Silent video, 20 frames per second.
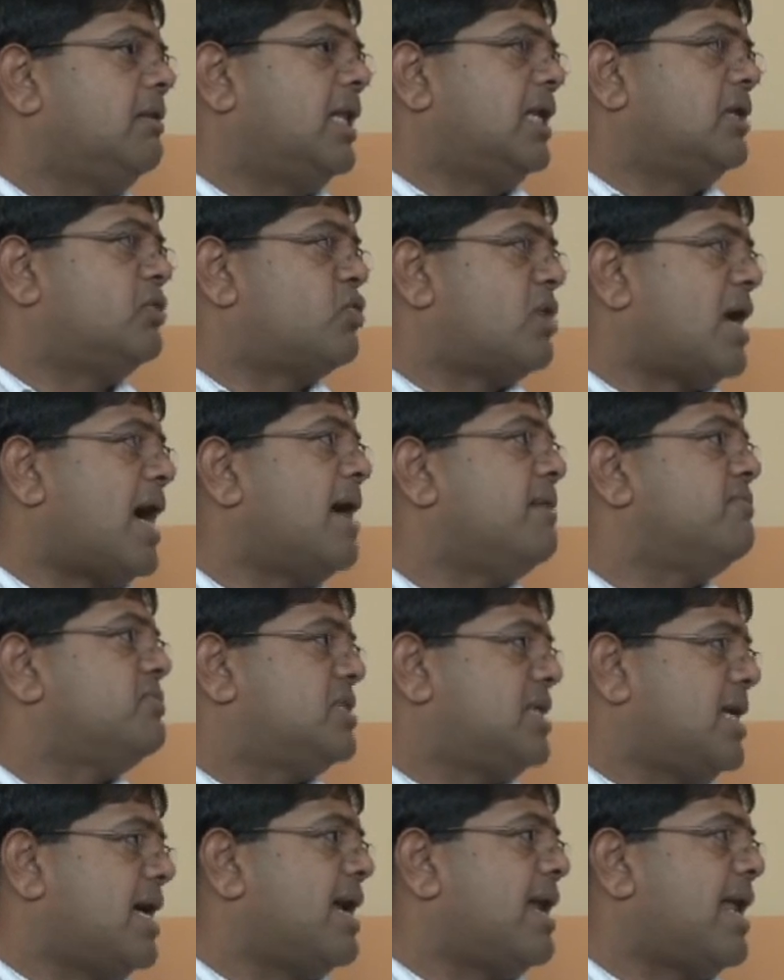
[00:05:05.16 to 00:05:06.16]
that
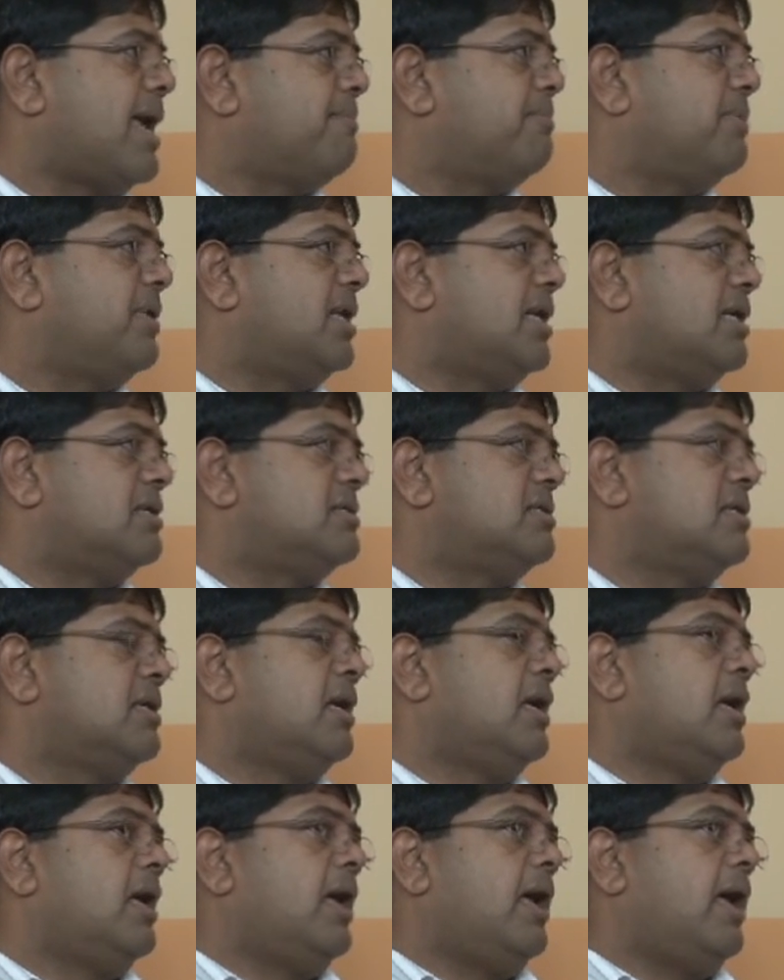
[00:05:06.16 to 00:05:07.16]
drives the unhappiness,
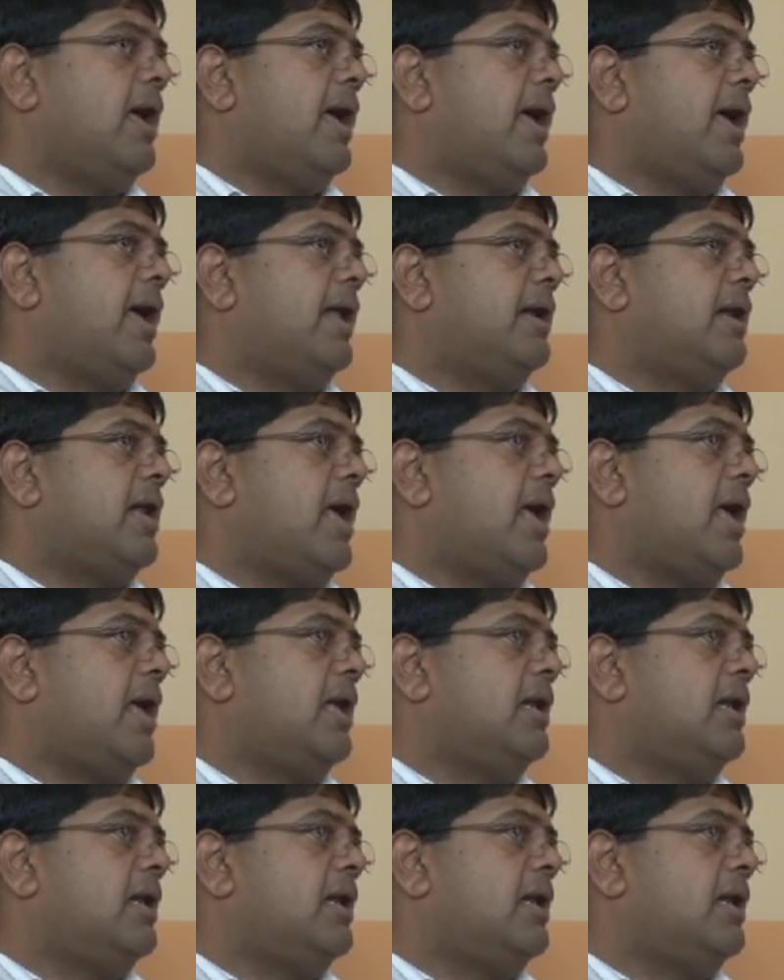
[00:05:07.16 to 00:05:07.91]
and